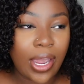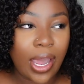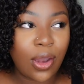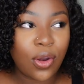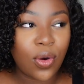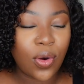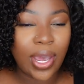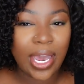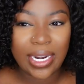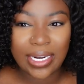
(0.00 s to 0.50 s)

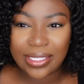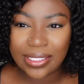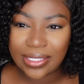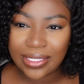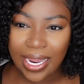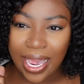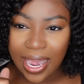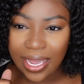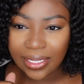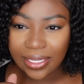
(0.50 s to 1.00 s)
I'll go ahead and
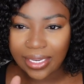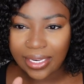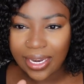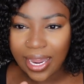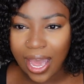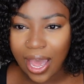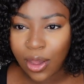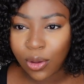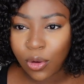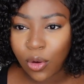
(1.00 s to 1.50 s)
style it.
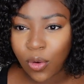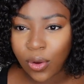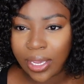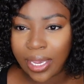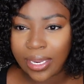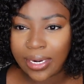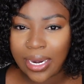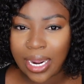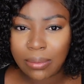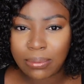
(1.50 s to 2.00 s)
I'll go
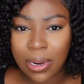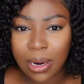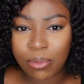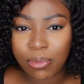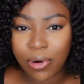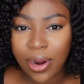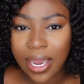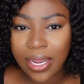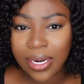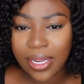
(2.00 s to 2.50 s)
ahead and add my
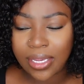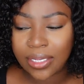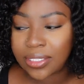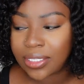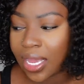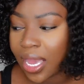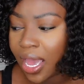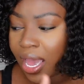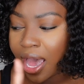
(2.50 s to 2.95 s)
products.